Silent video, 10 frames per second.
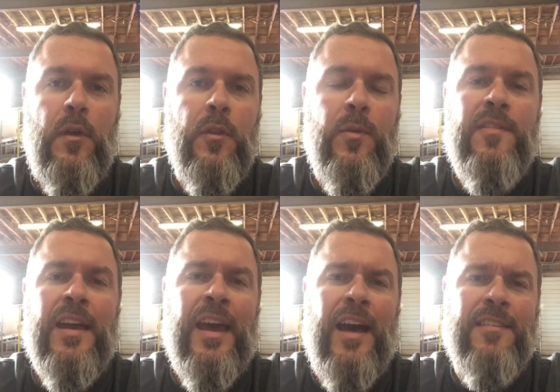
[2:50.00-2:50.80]
the
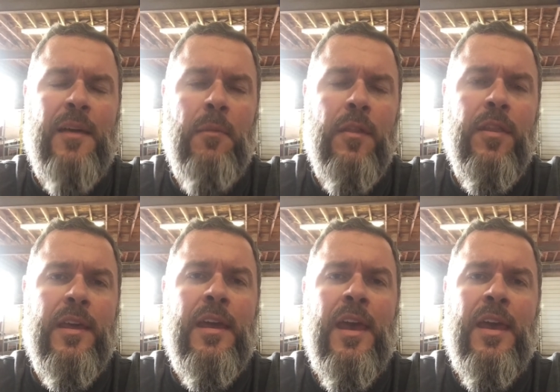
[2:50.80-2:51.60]
reason I, I, say
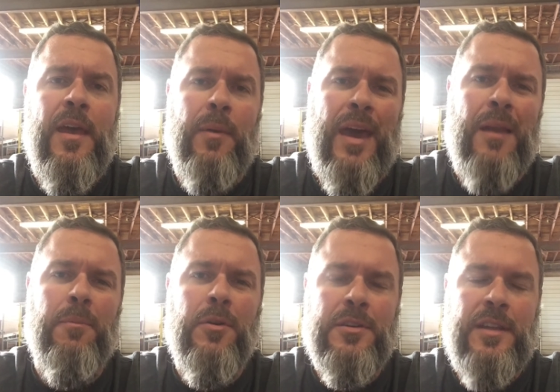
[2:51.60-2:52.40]
monthly and we kind
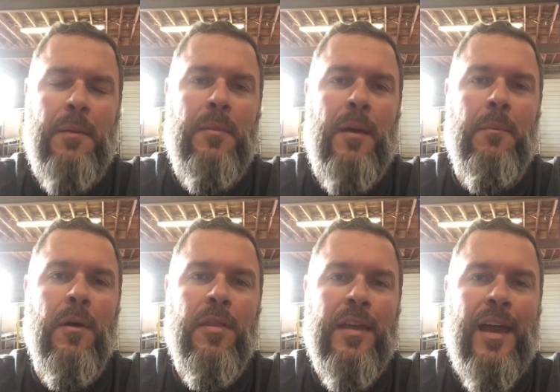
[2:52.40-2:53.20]
of push that, that
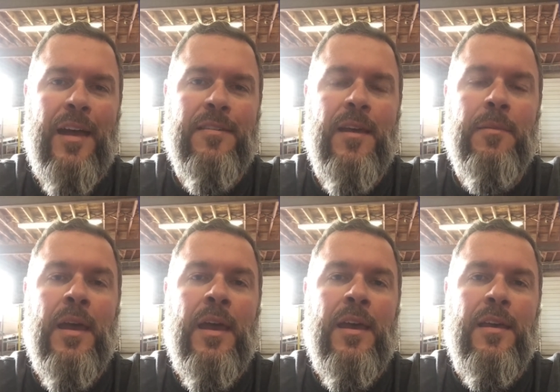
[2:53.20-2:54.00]
monthly concept
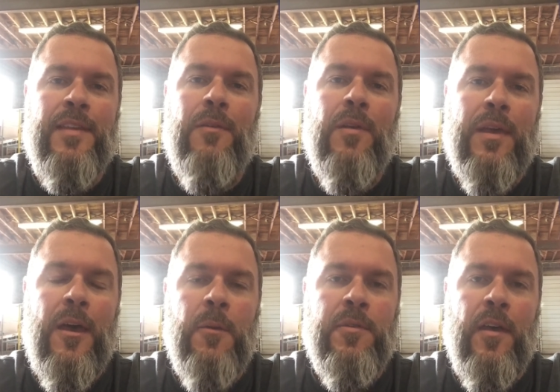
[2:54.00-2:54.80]
is that really
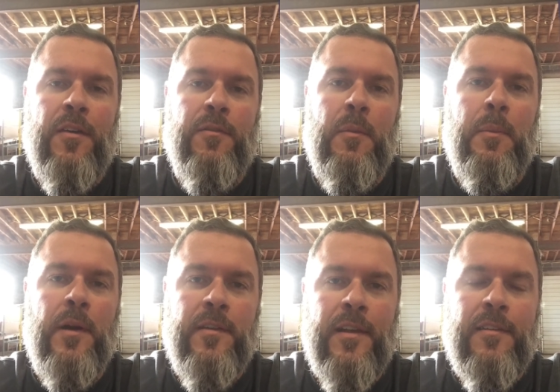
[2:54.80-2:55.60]
helps us from a
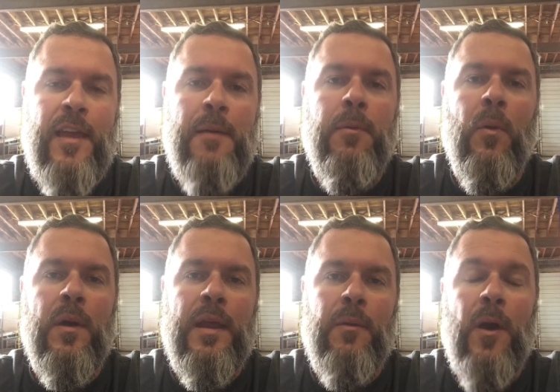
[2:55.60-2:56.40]
budgeting
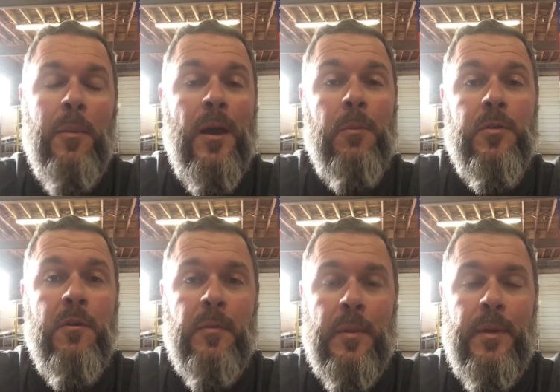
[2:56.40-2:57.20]
standpoint and we hope it helps
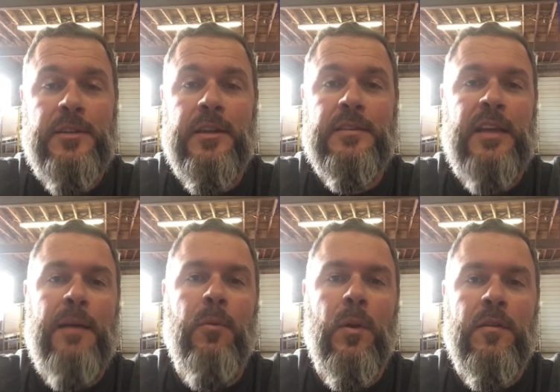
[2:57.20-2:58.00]
you from a budgeting
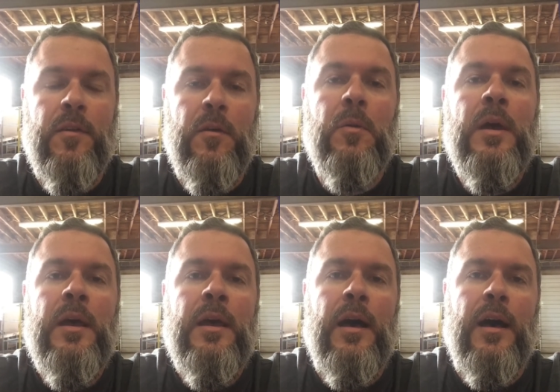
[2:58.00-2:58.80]
standpoint too
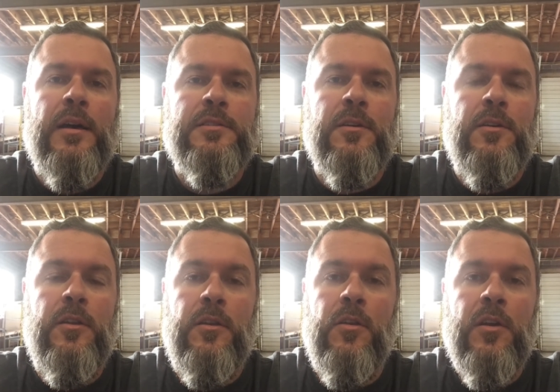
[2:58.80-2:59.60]
uh, so
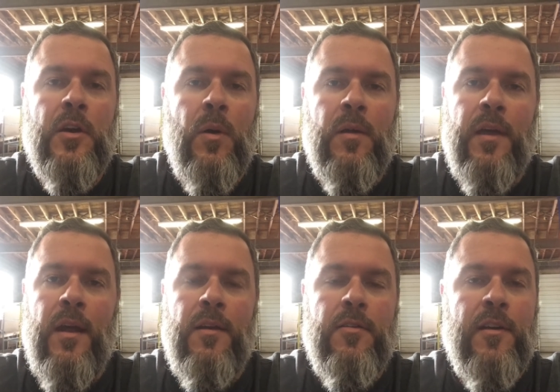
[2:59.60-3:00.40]
you, you, can go on
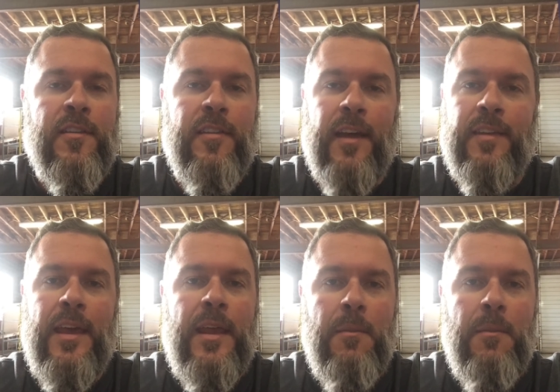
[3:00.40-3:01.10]
there and you can select any